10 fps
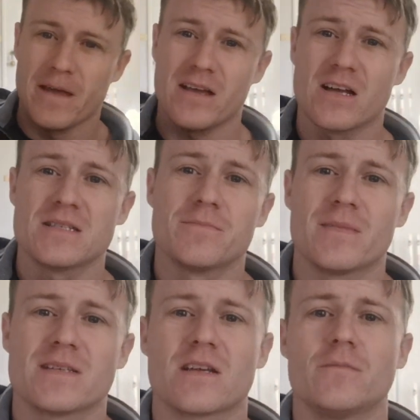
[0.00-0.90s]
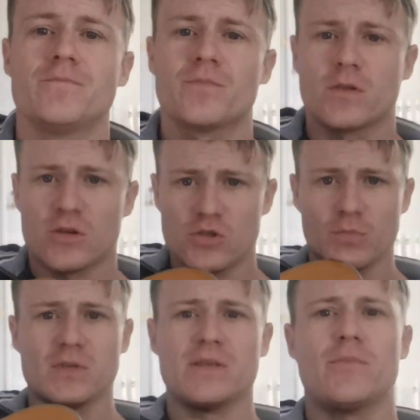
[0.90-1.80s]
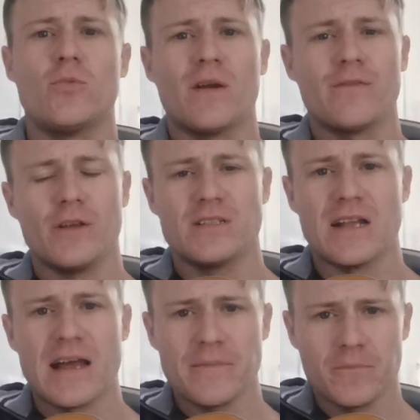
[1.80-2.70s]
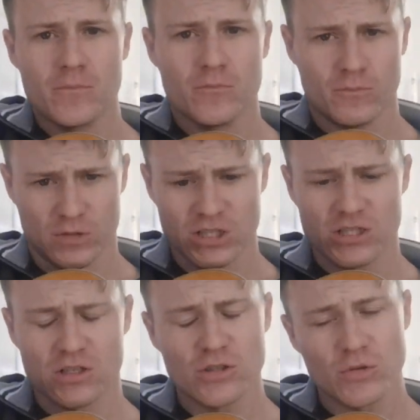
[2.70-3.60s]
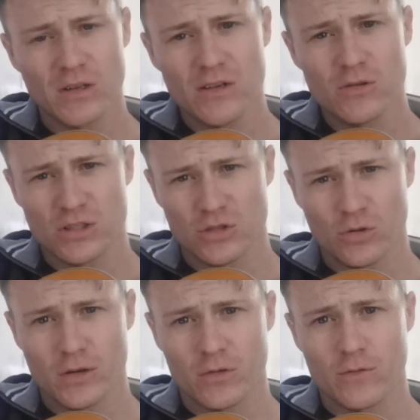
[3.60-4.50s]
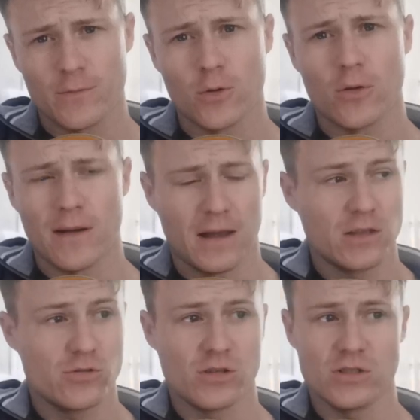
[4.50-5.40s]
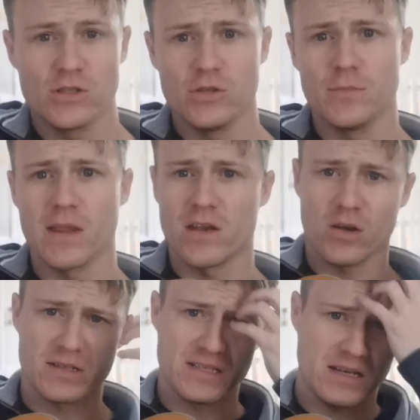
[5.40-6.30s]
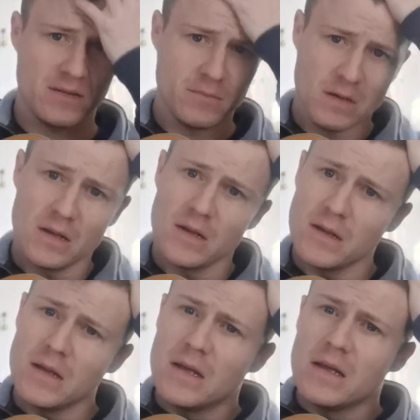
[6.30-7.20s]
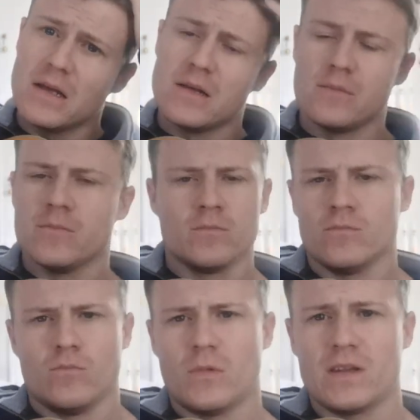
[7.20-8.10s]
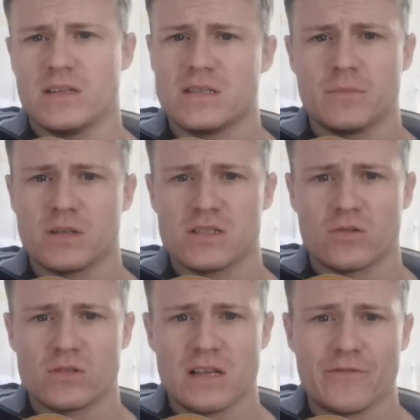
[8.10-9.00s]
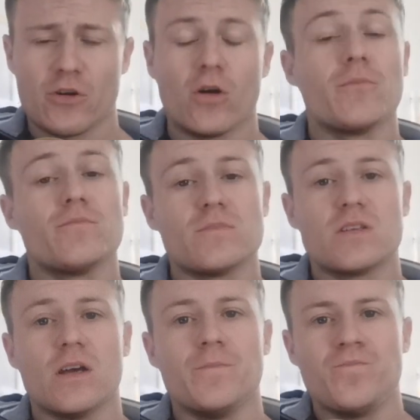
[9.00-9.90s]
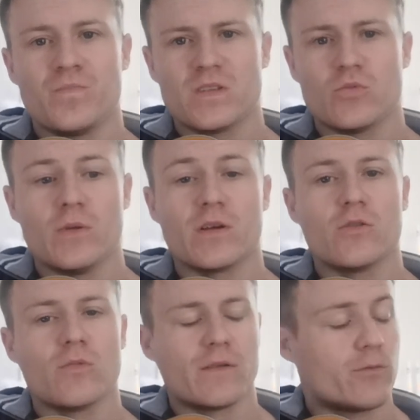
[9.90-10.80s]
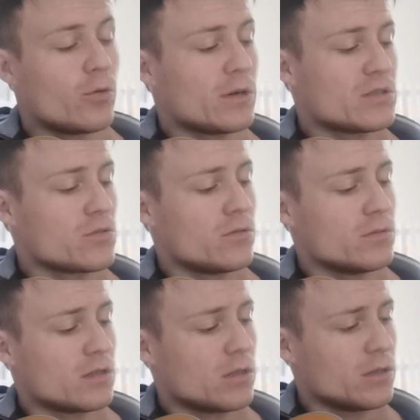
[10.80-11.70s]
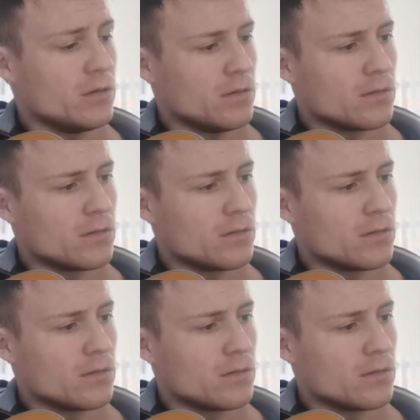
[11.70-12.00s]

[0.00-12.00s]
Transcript: Hey guys, how's it going? I've got a super simple one for you today. We're just going to do a little tutorial for 102 by the 19. One of the simplest songs they've got, so this will be a good one for us all to learn.